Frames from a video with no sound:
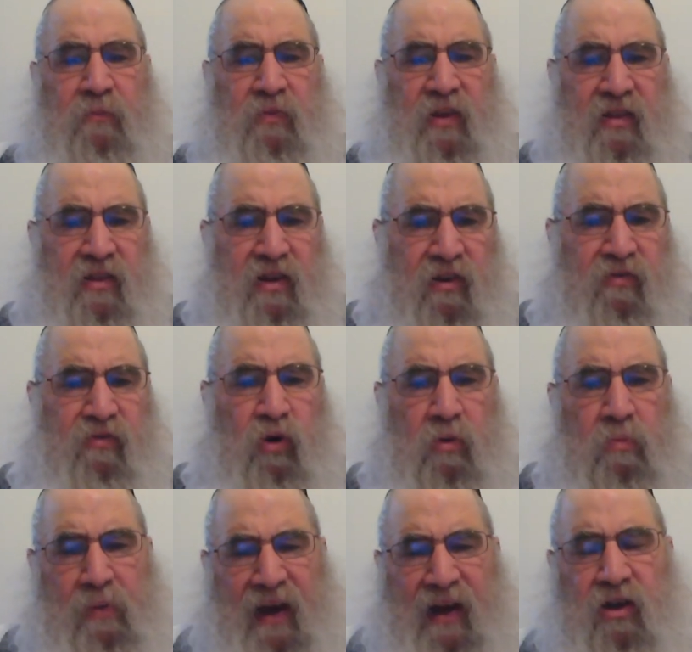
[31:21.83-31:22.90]
And therefore,
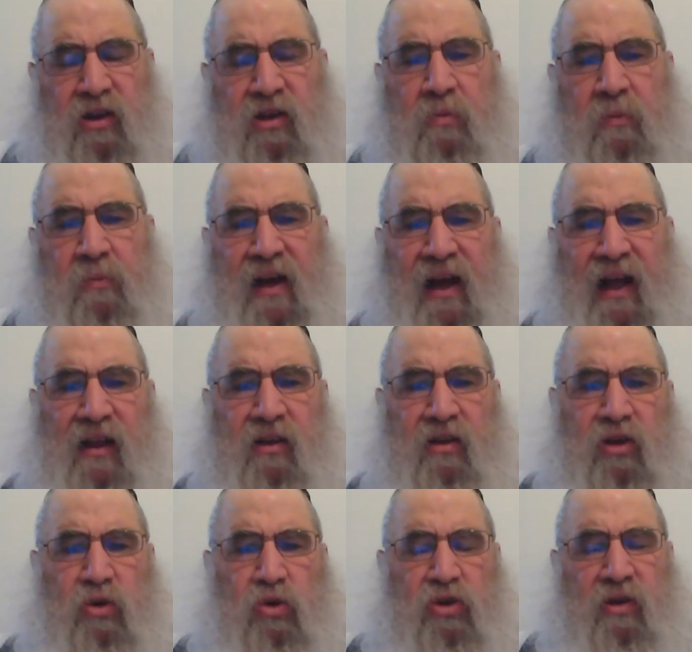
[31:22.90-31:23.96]
better to be mechal the
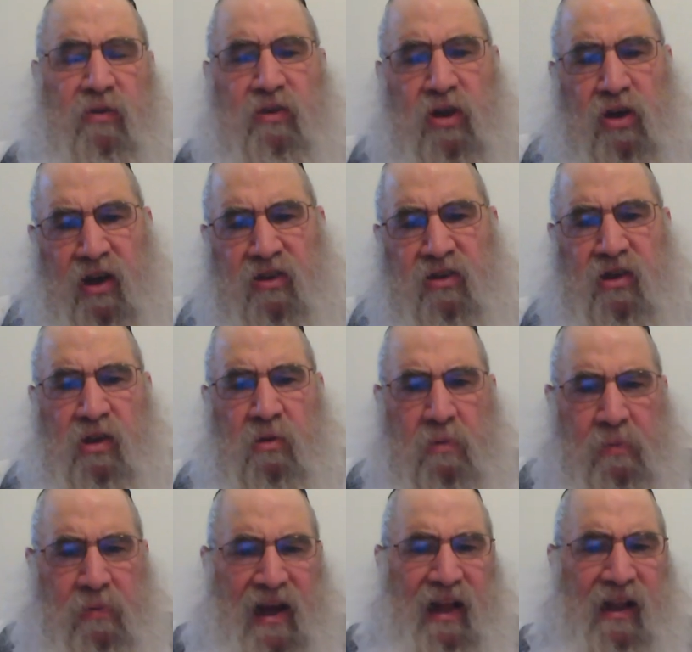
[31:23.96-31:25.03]
kedusha of the nazir than be
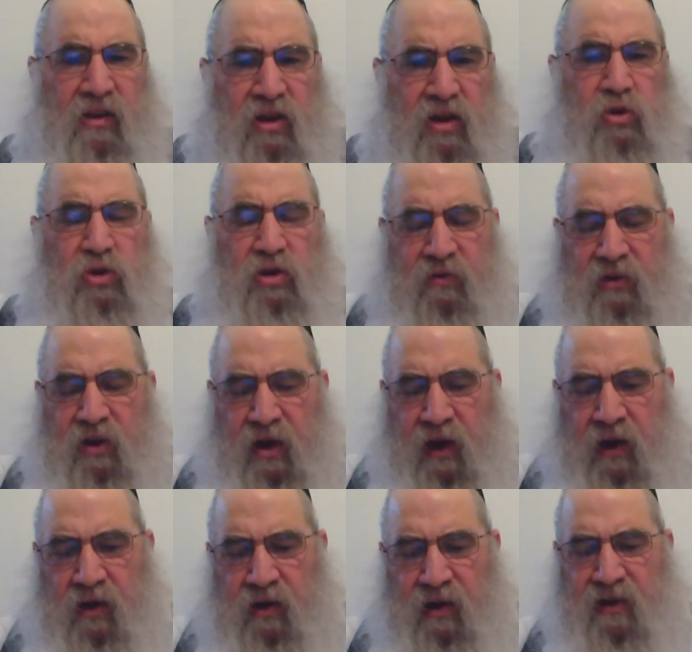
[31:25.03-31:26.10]
mechal the kedusha of the
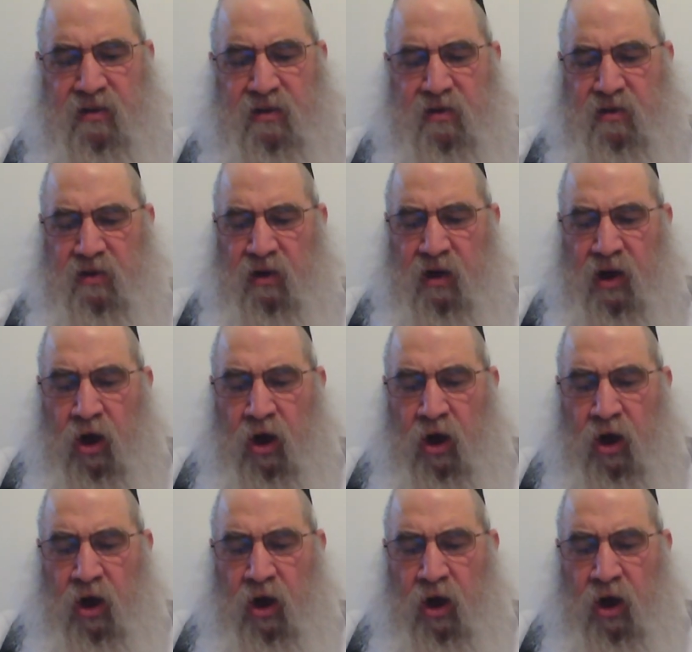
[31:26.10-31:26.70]
kain. That's his din.